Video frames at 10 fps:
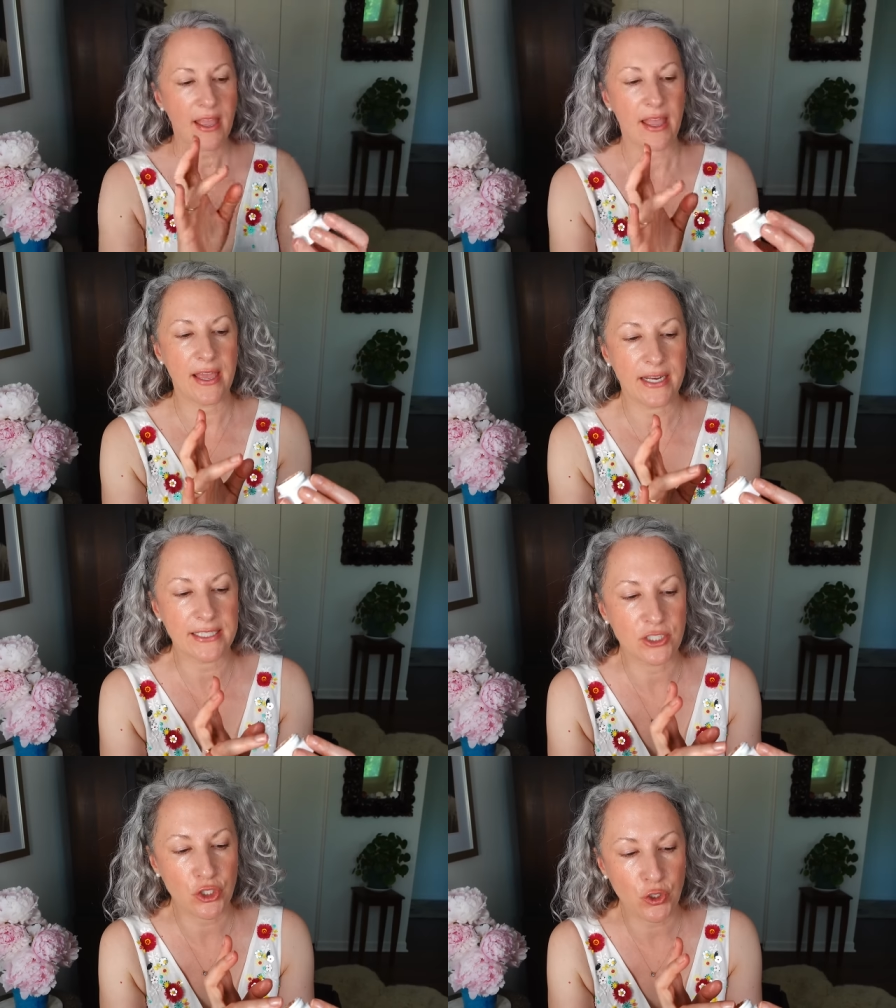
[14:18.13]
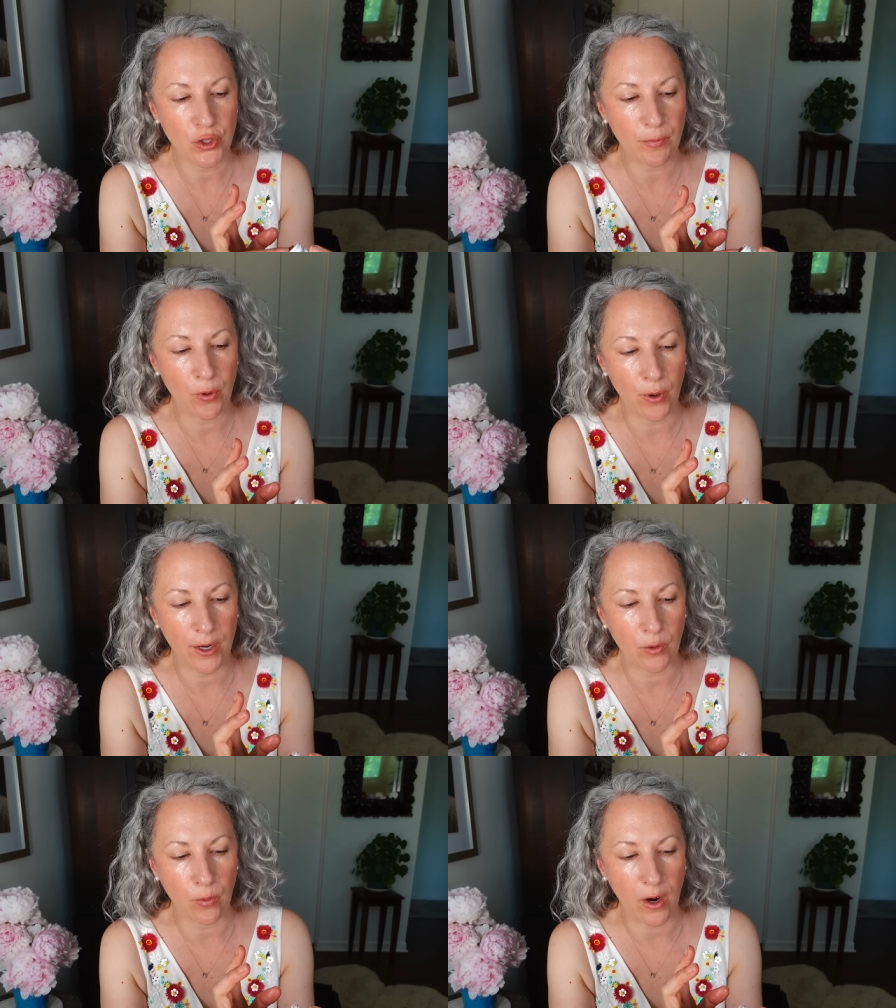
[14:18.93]
And it's to the
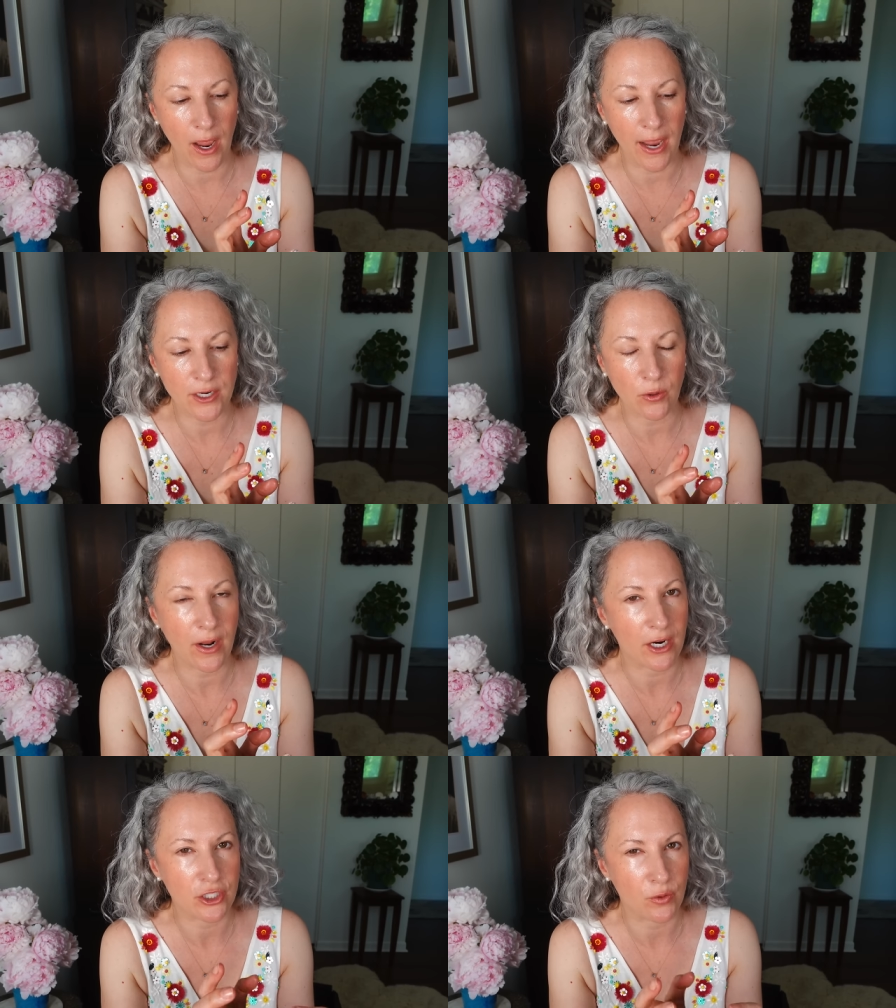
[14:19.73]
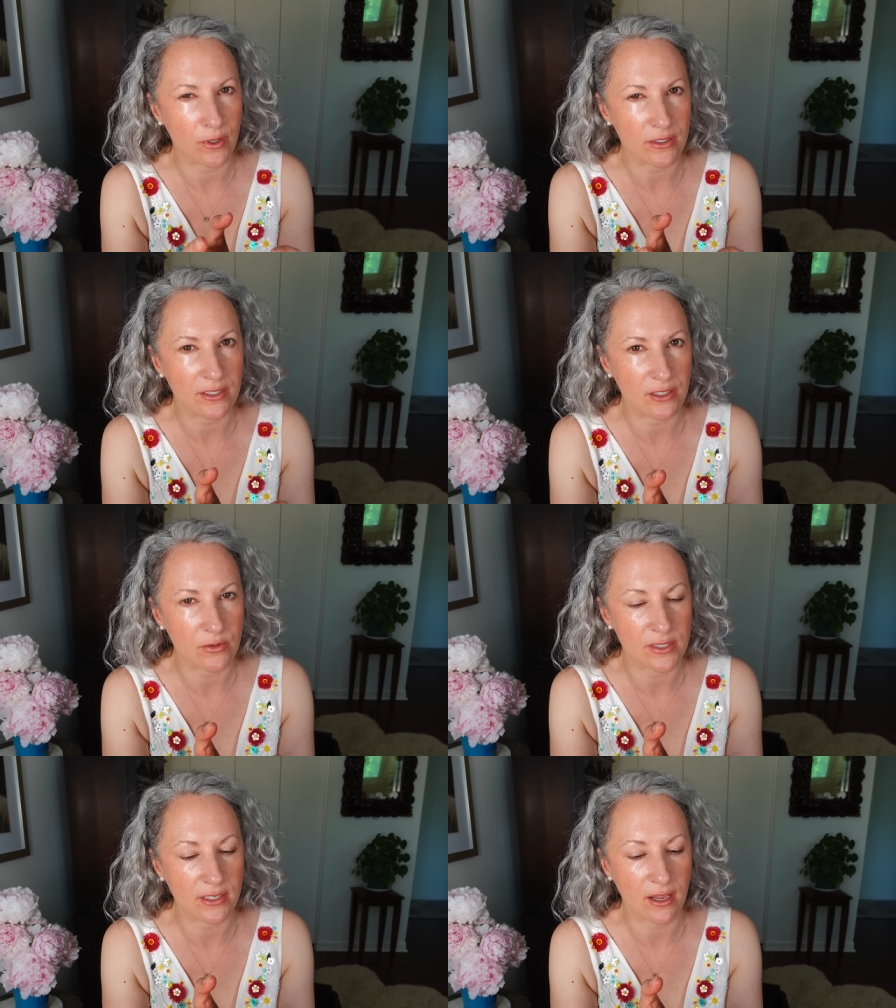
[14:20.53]
point where I don't actually want to
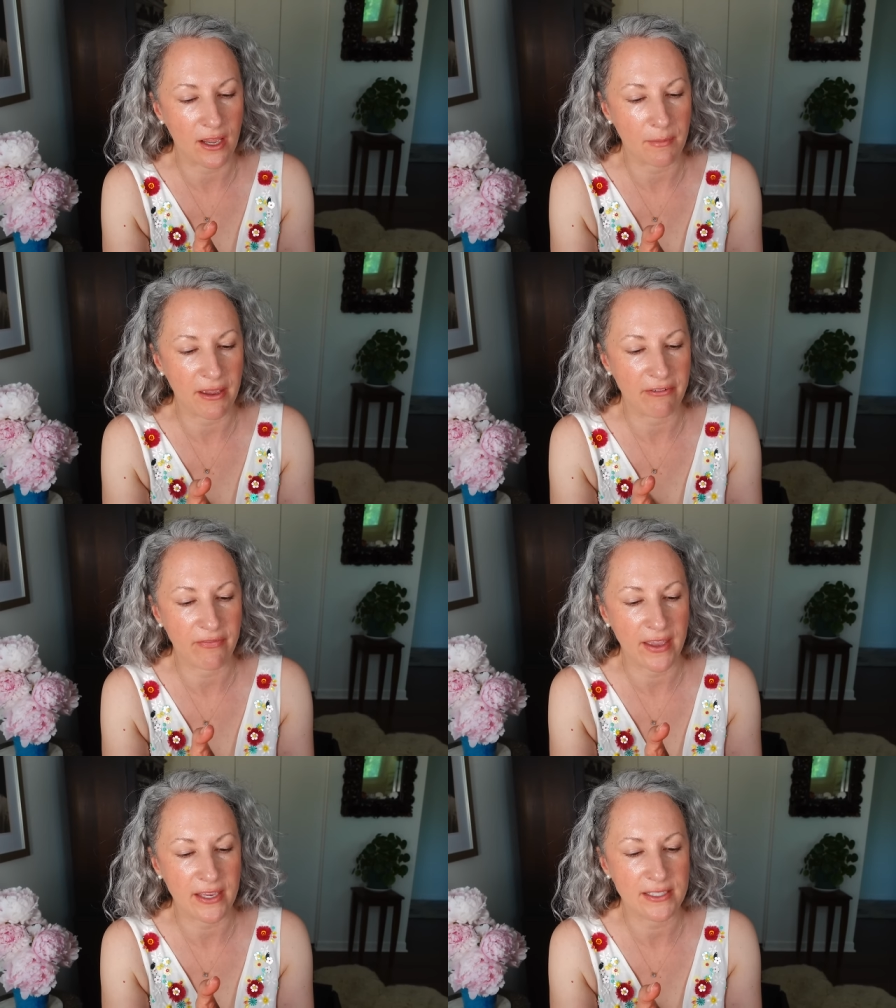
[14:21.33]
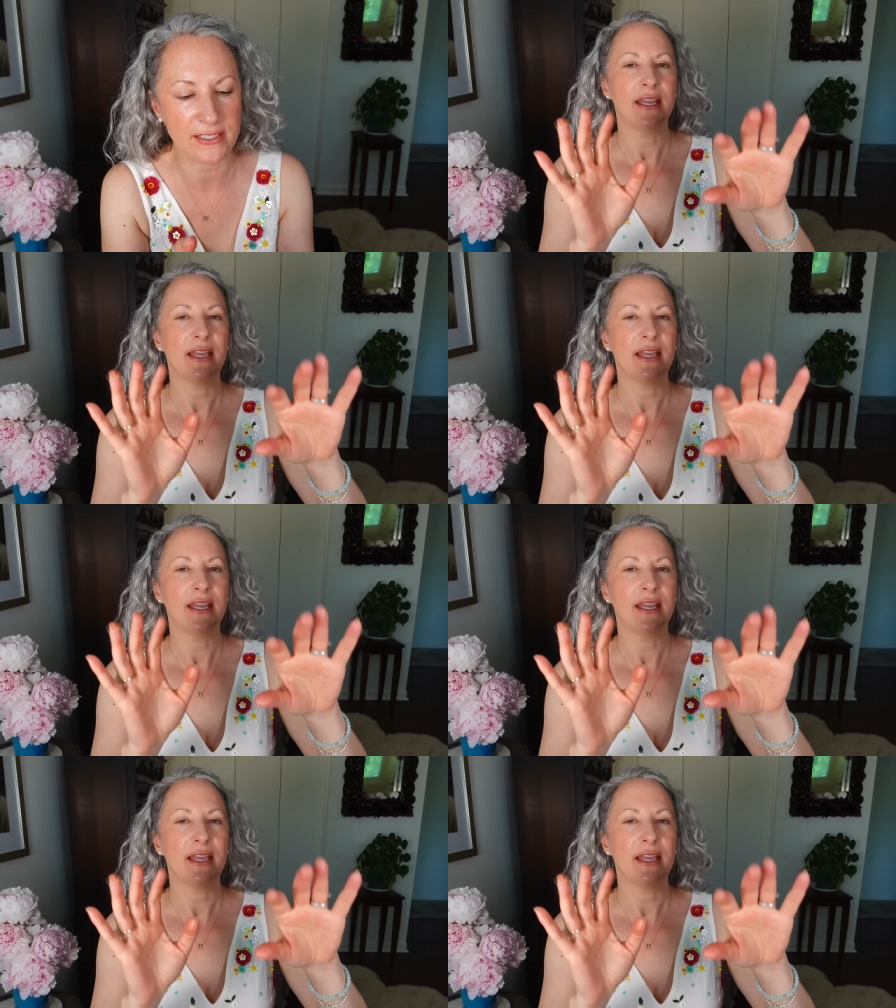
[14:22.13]
use it on my face.